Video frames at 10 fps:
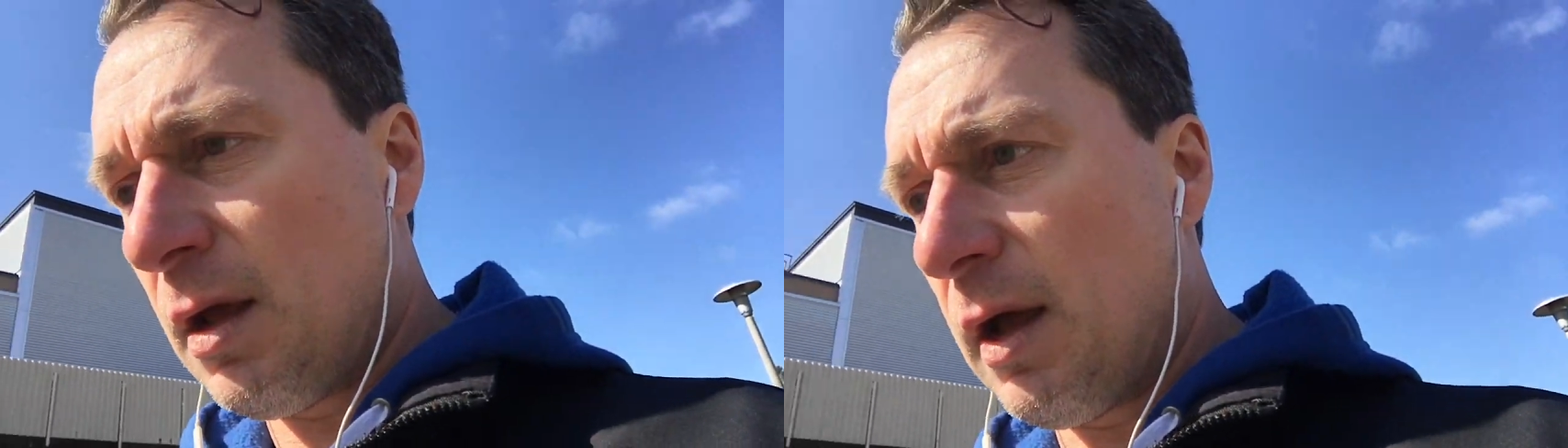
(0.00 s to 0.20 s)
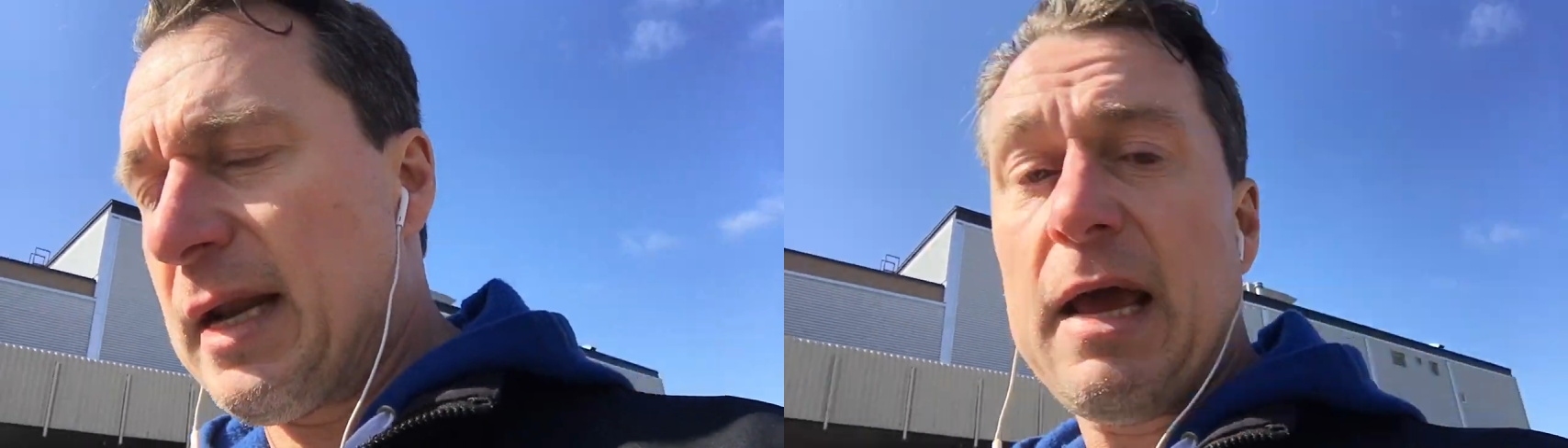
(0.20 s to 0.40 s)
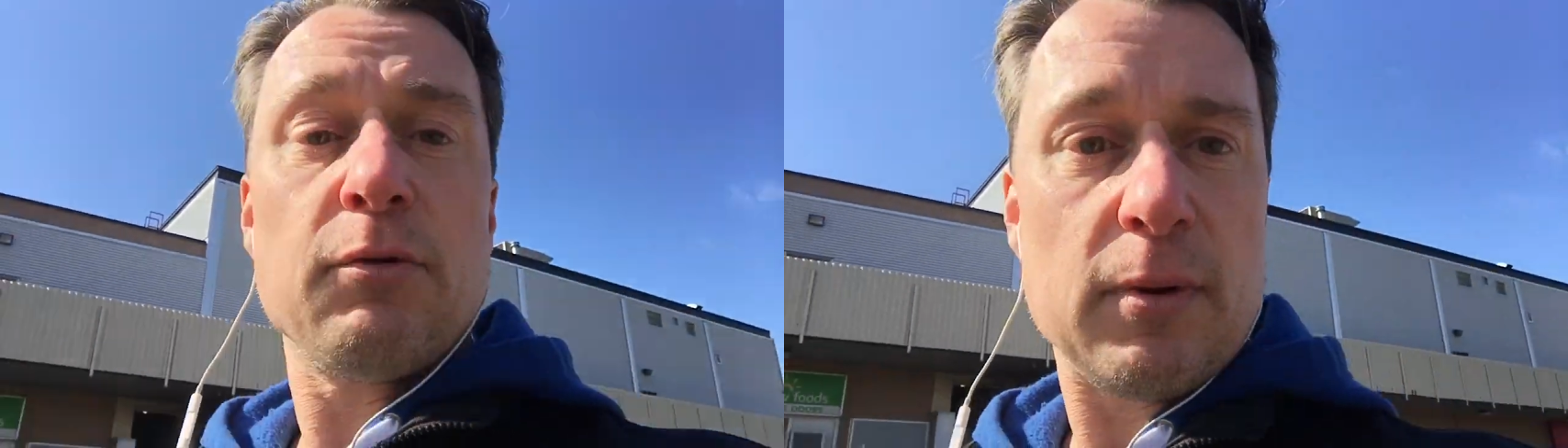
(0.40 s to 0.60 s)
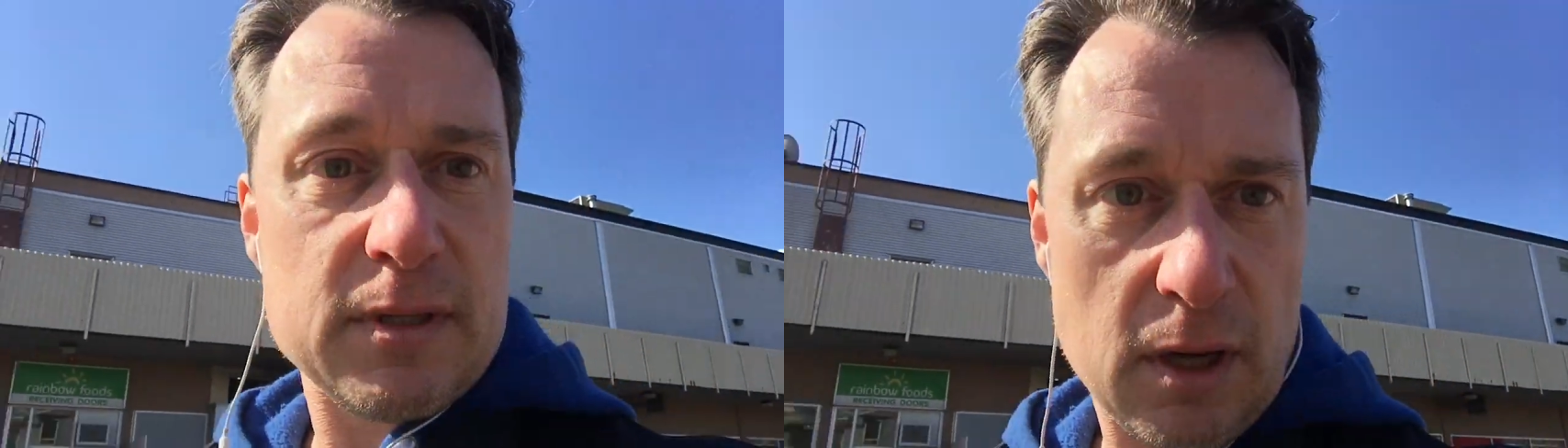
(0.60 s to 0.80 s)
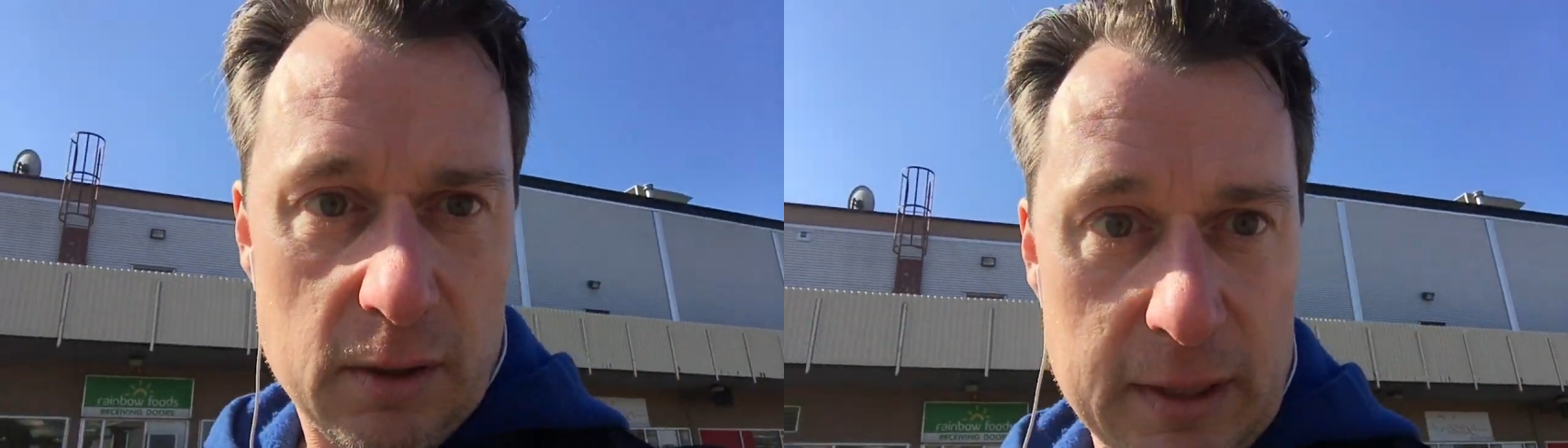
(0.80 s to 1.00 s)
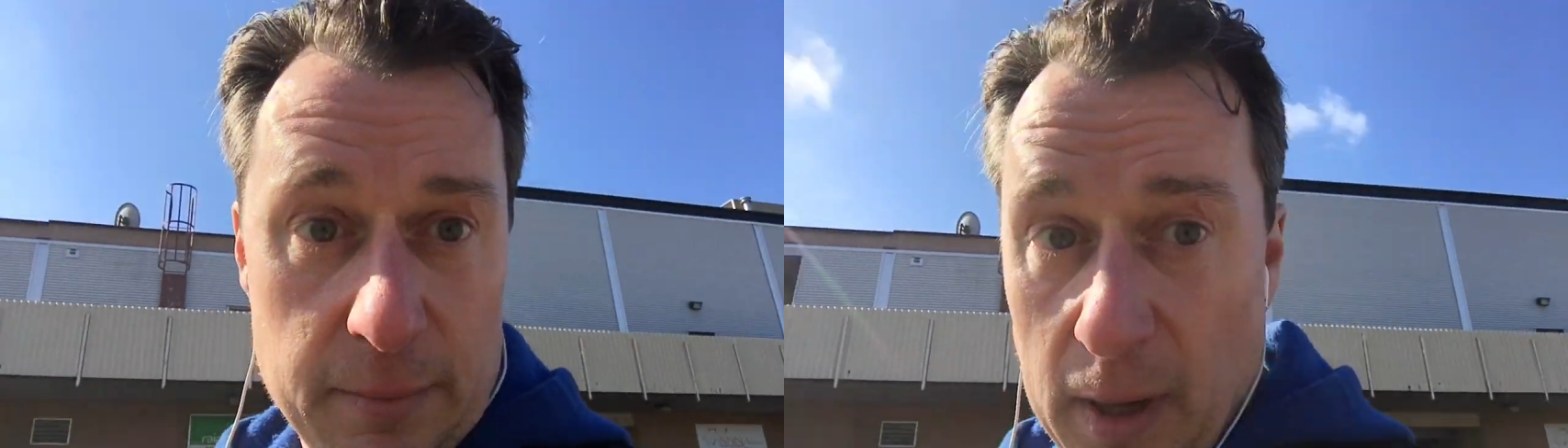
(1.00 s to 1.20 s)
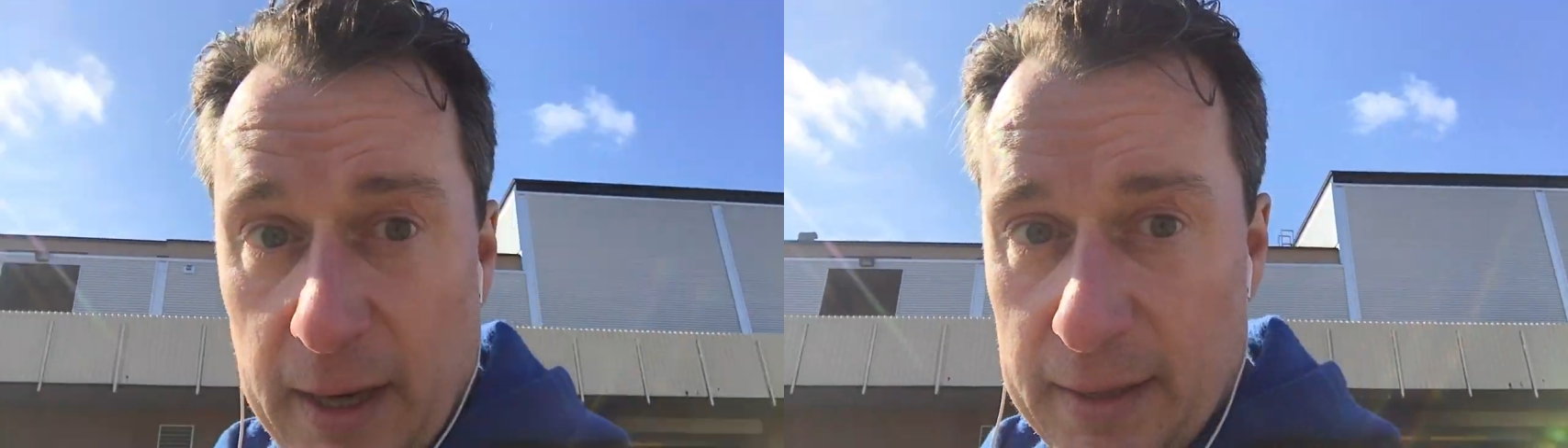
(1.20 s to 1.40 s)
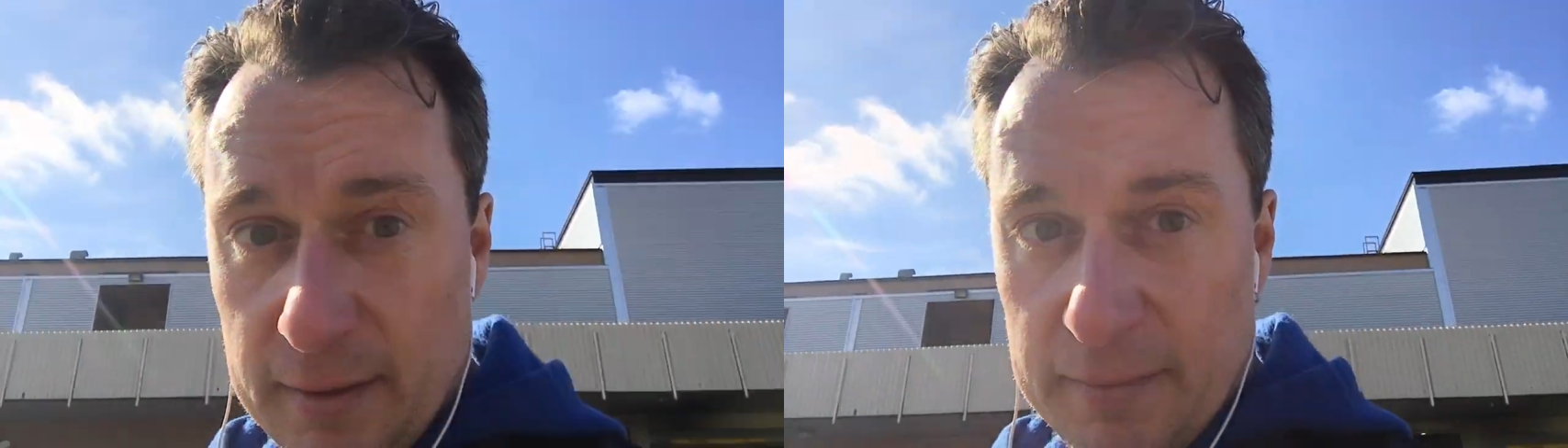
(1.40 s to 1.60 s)
an end result in
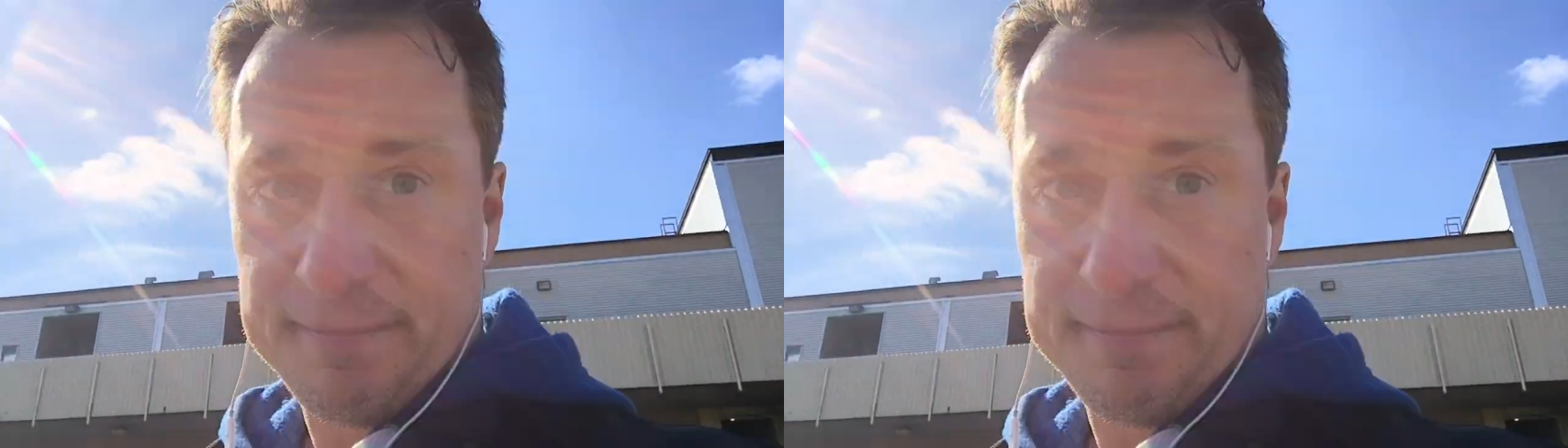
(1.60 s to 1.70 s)
mind.